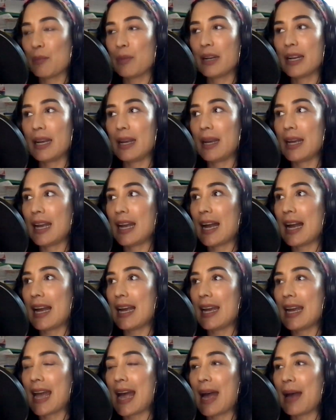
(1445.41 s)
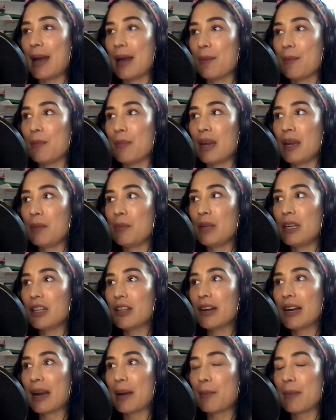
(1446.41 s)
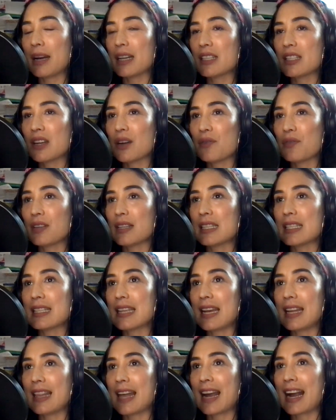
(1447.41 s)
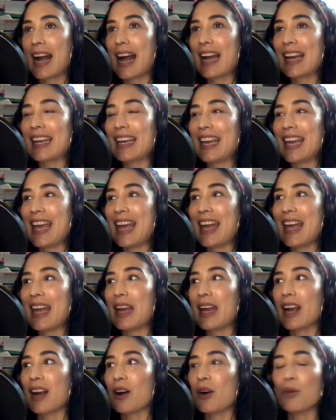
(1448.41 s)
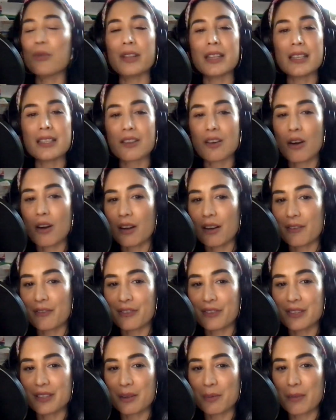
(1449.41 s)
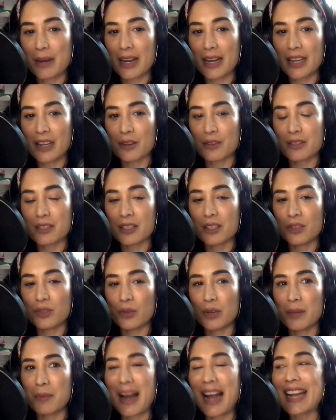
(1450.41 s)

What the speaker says: But it made me look at myself and say, like, I can't go this hard for somebody else's dream.